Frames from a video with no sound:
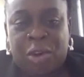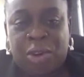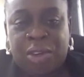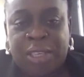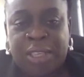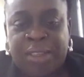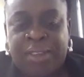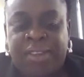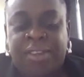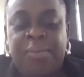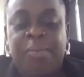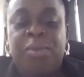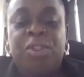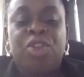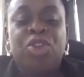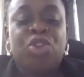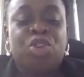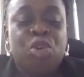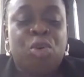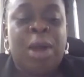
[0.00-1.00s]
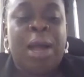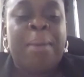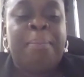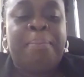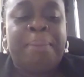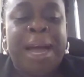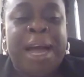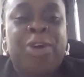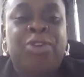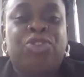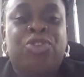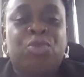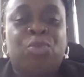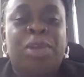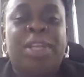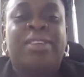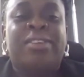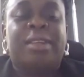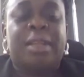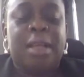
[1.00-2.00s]
audit go about
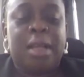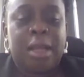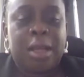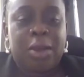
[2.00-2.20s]
with